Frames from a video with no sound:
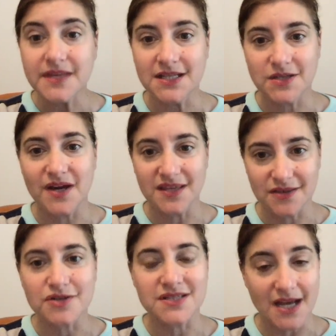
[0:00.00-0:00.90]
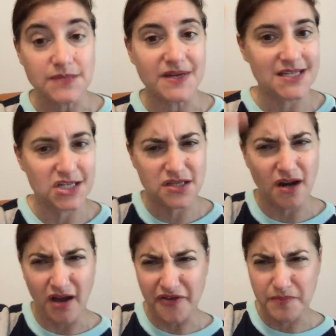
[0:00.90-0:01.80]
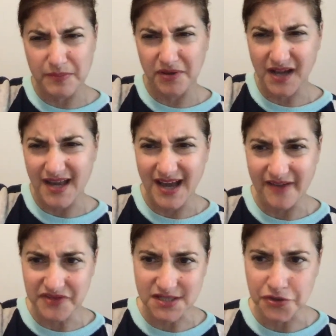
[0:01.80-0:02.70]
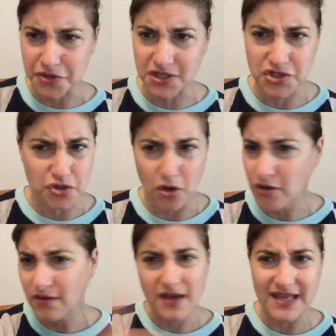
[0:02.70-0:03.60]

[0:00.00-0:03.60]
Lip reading: And so I think there's an expectation that other people kind of have this under control.